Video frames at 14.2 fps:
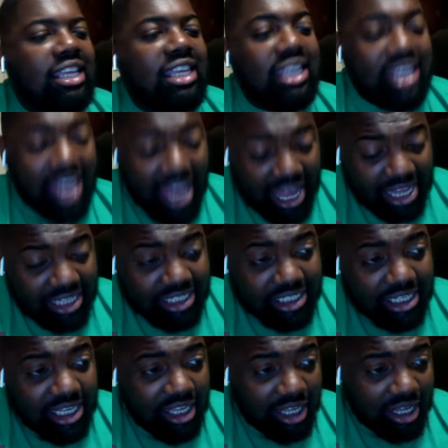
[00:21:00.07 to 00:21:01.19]
Yes,
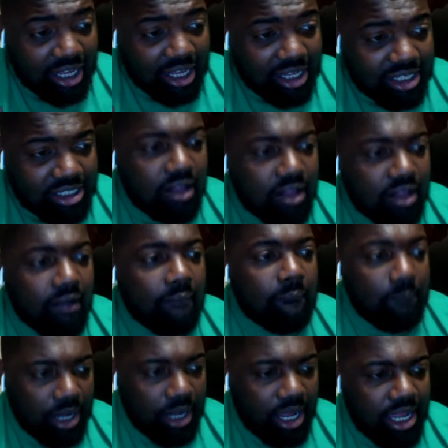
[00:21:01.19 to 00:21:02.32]
he is,
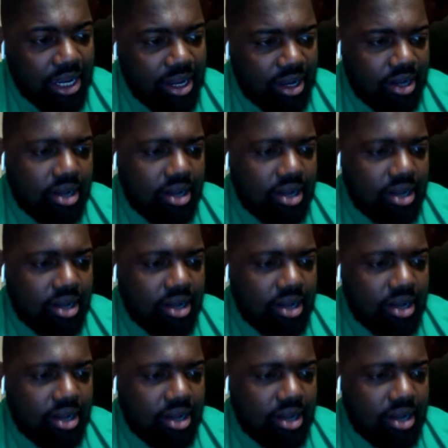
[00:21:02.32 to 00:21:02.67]
but